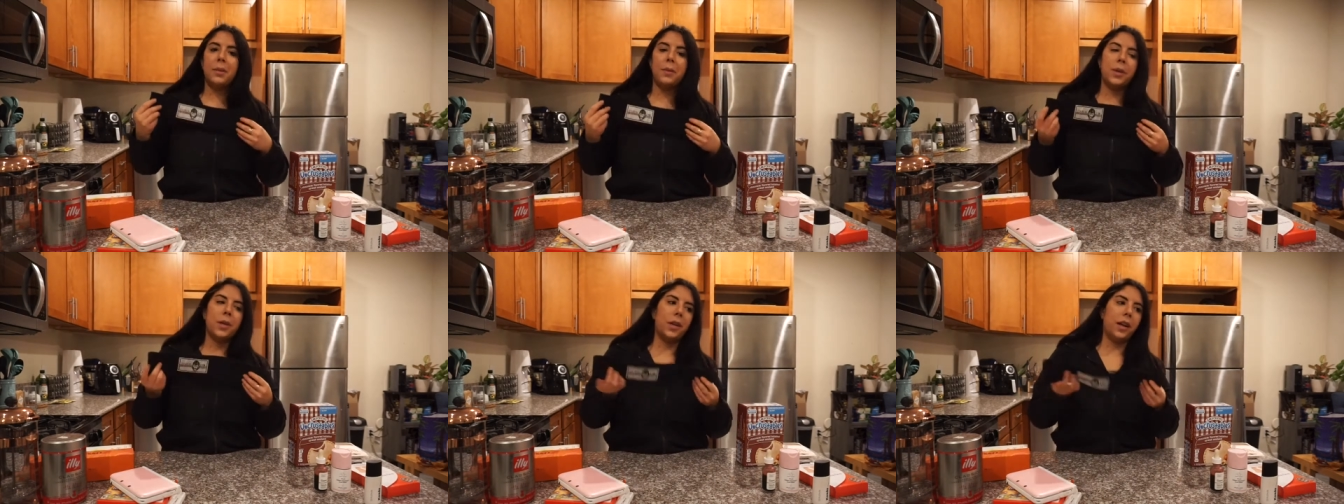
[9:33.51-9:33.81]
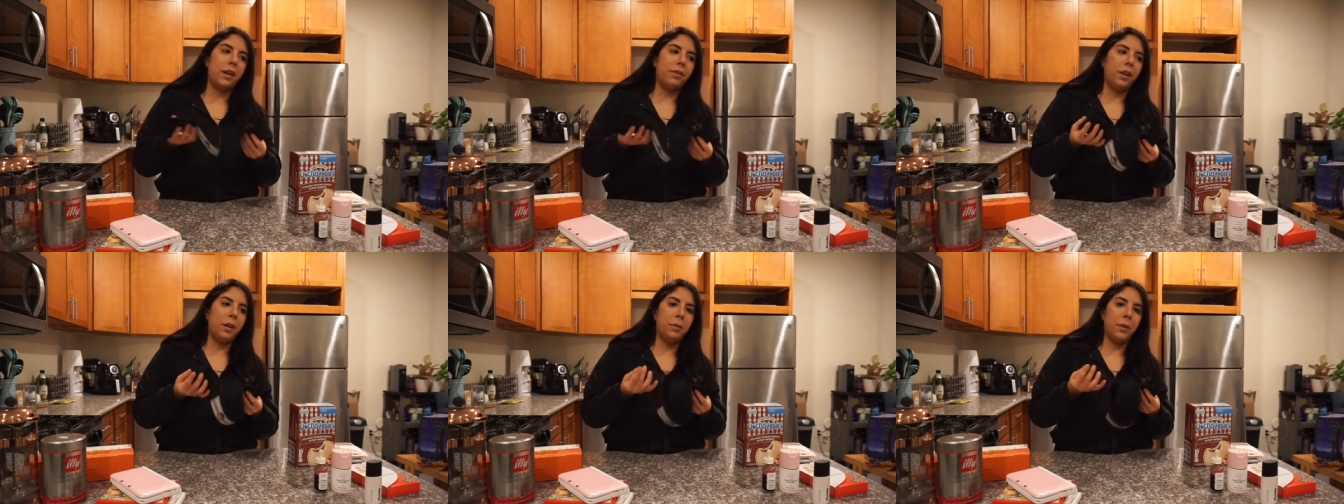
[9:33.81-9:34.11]
I'm
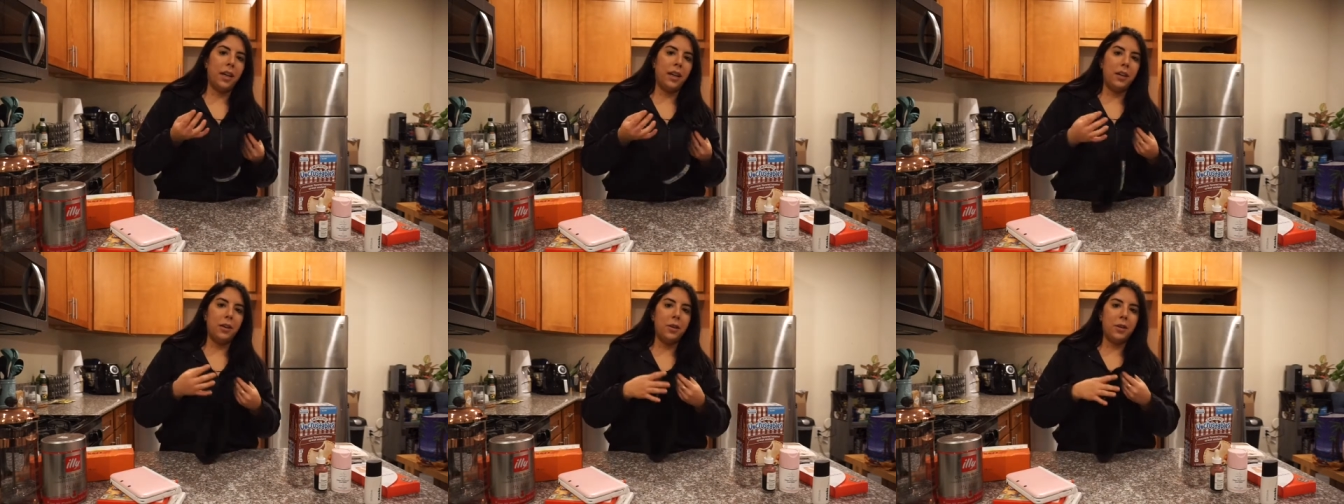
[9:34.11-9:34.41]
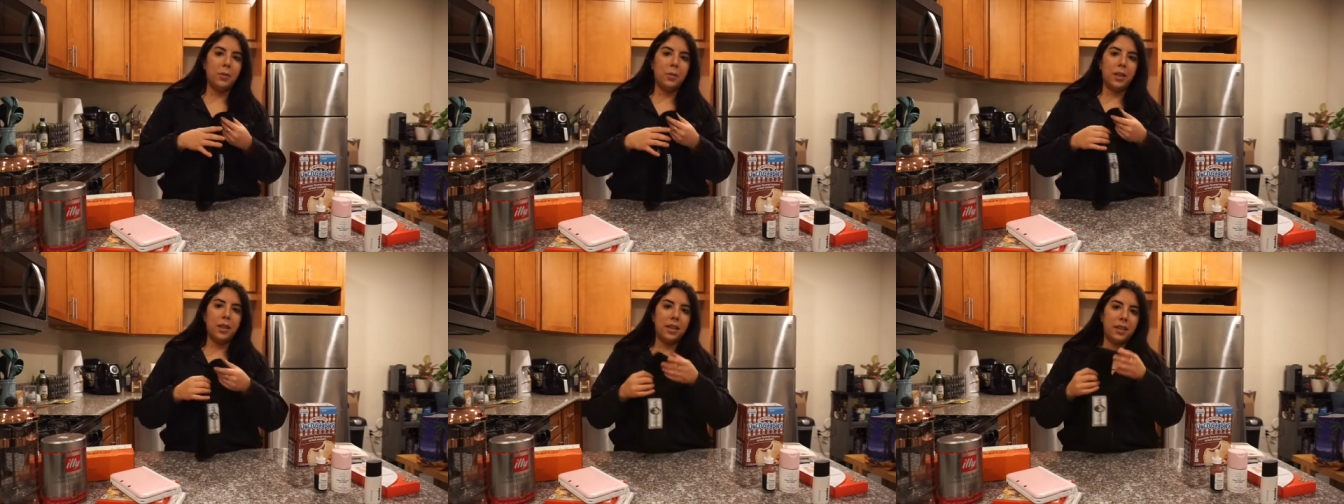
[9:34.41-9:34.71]
sure everybody
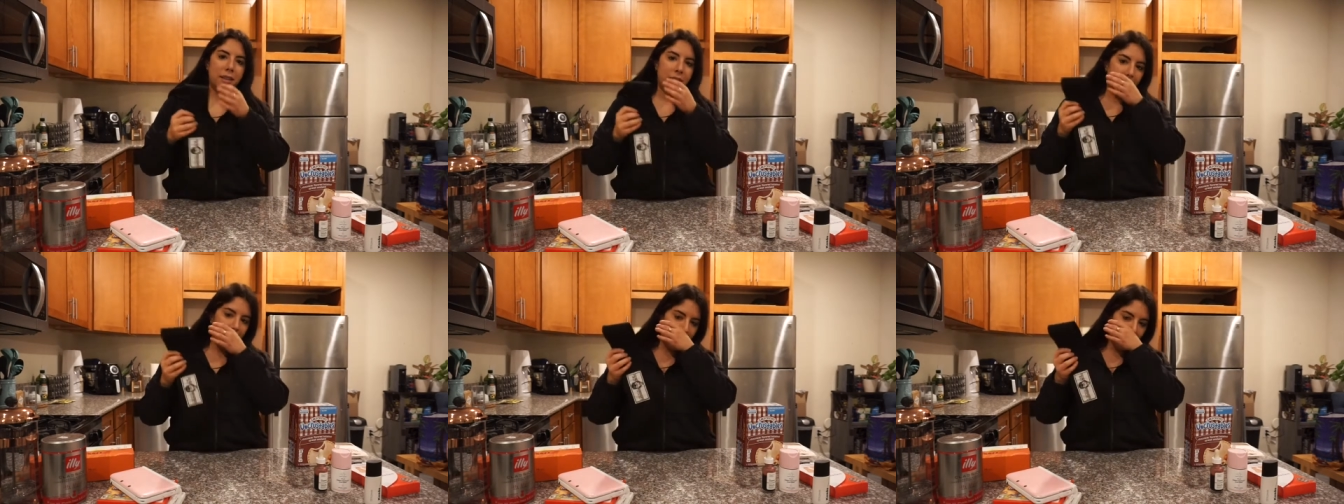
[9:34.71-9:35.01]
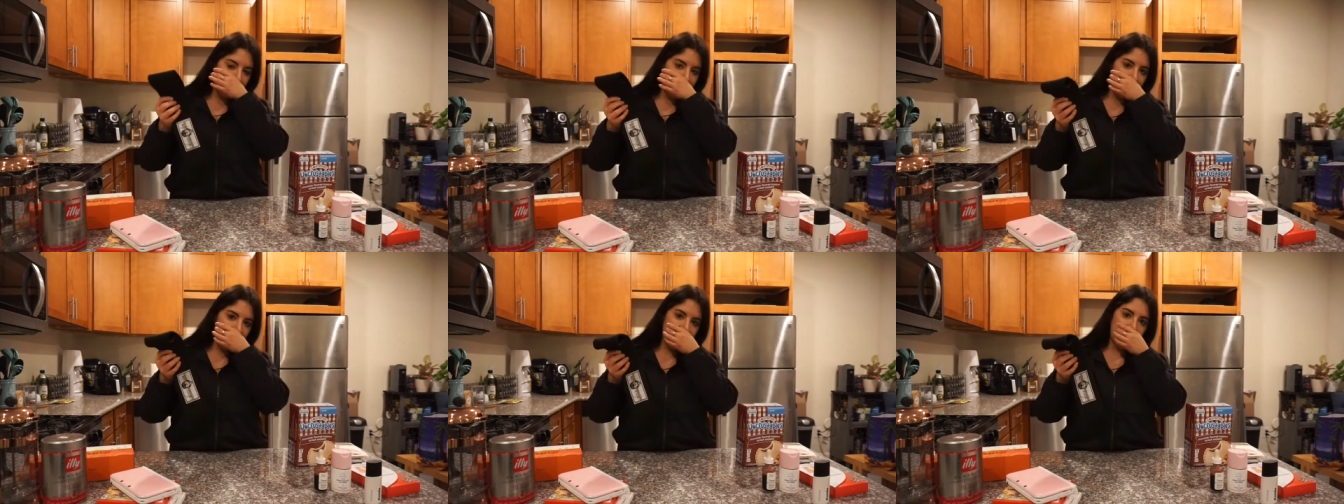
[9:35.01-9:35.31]
knows what this
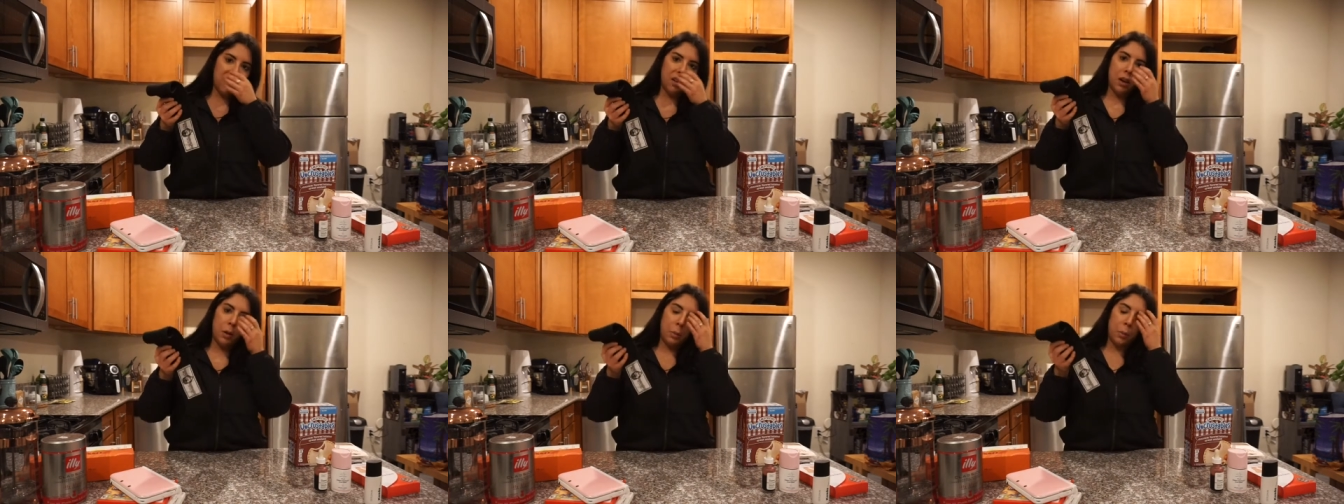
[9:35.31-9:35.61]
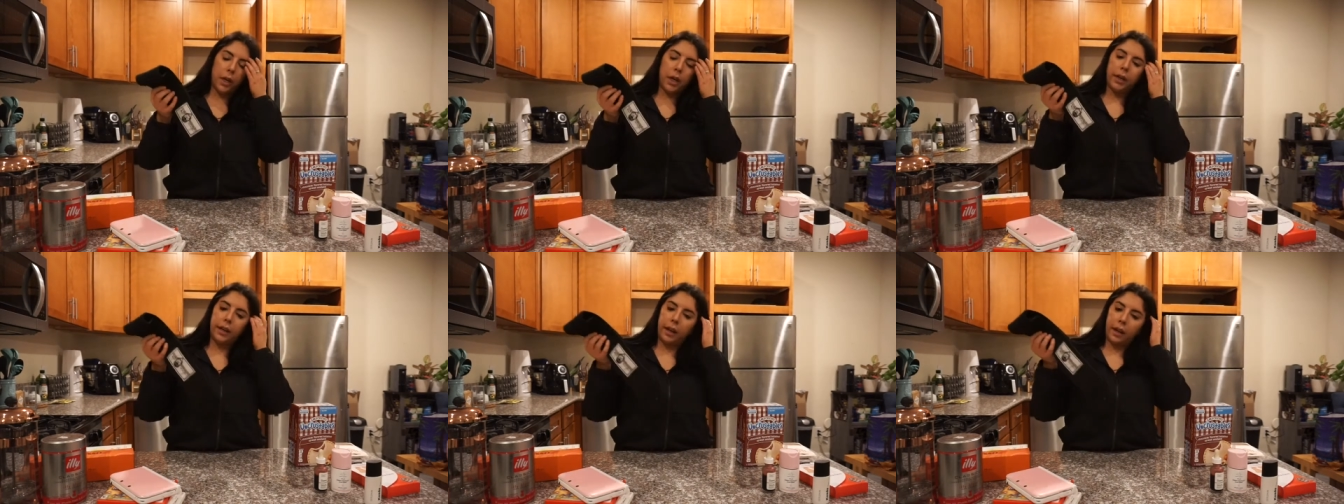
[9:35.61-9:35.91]
is. I do
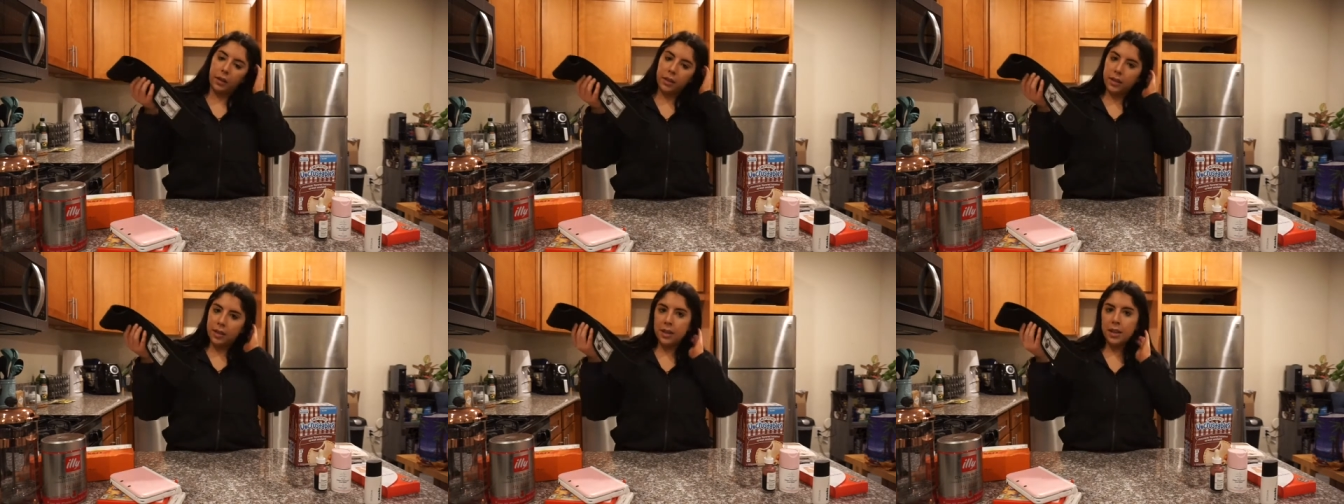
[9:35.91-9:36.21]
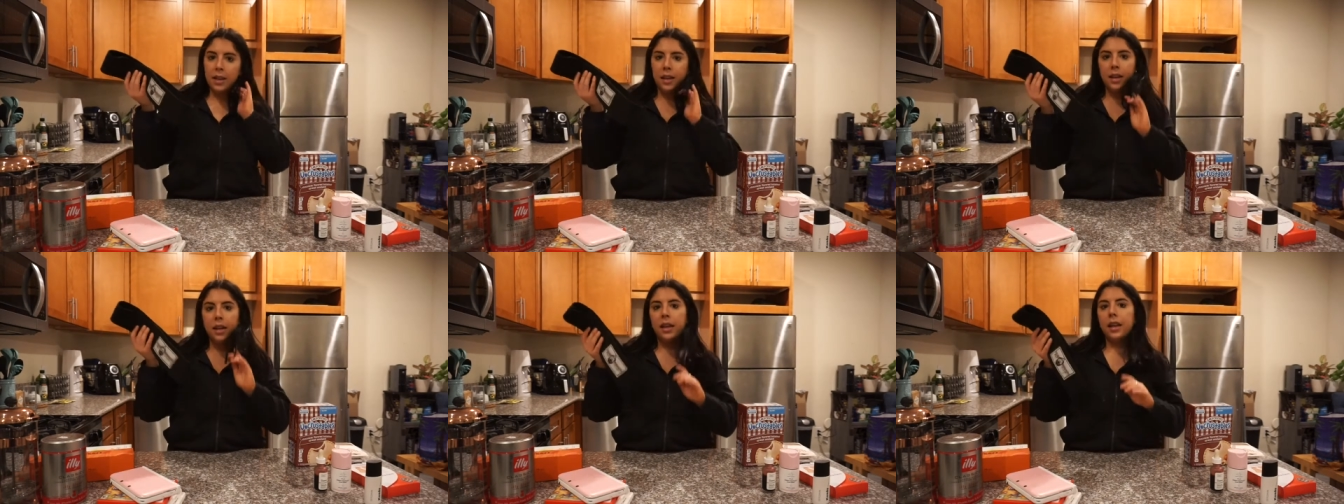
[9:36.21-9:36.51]
home workouts
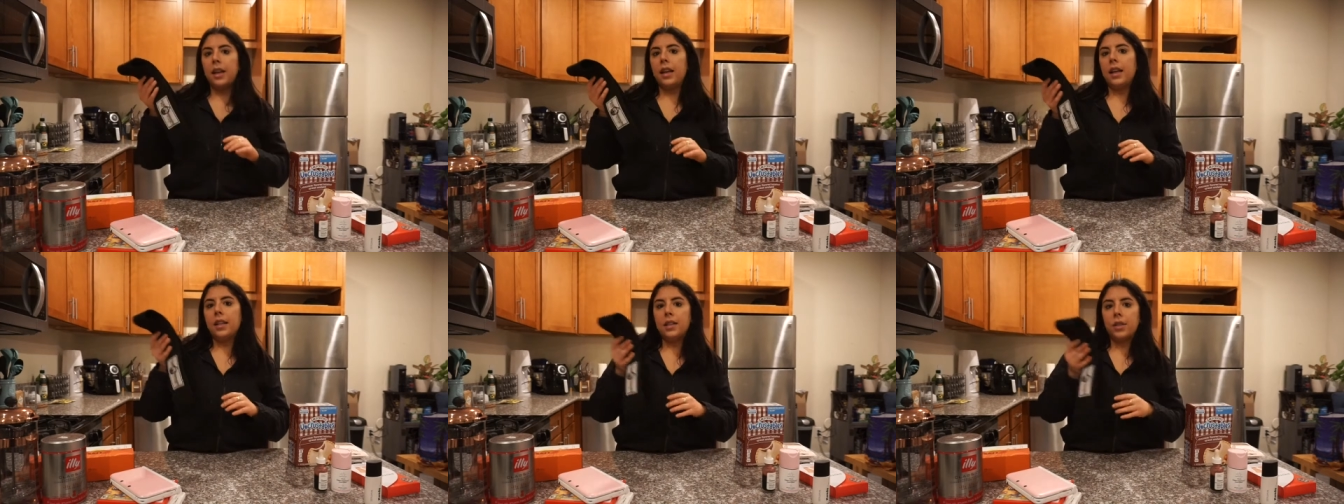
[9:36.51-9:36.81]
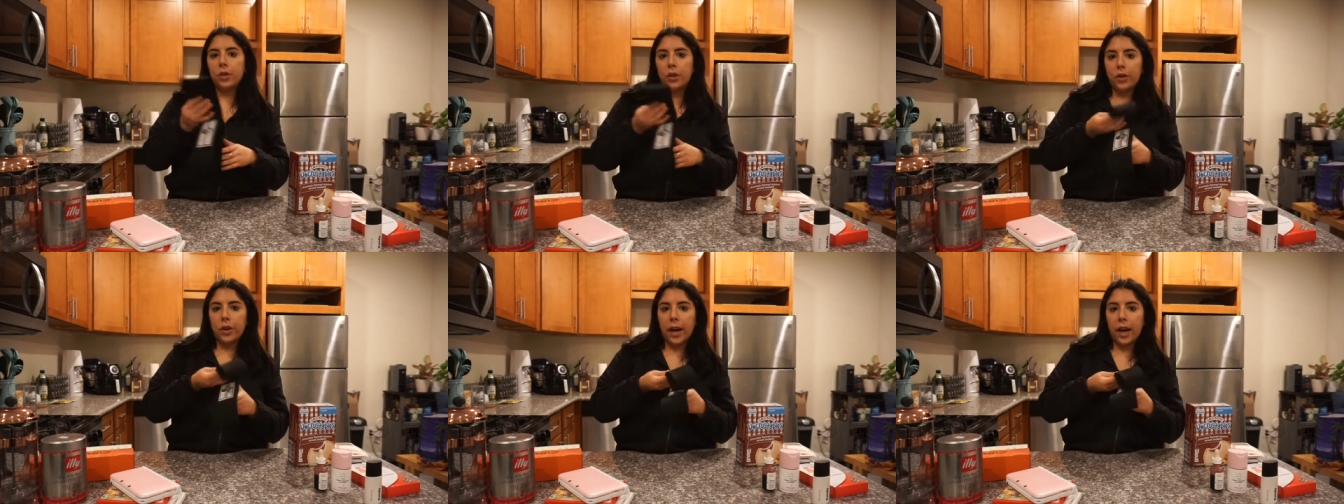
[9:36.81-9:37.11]

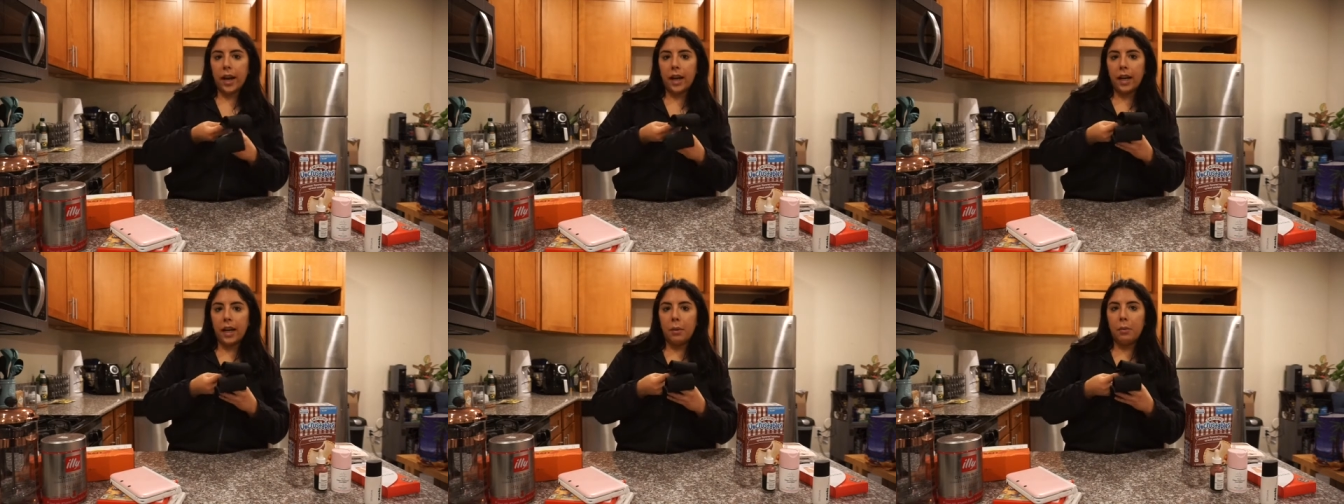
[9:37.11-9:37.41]
it's great.